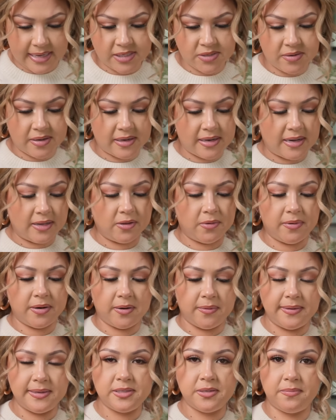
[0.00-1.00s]
now to our caldo we're
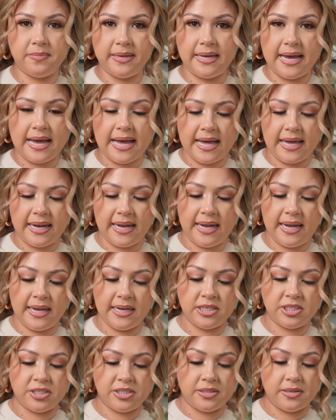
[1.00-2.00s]
going to be
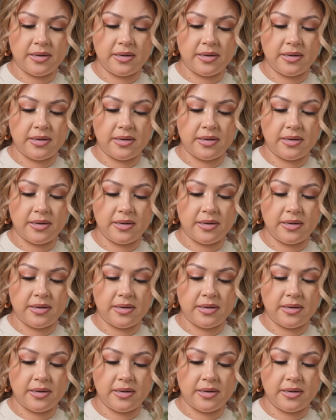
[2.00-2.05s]
adding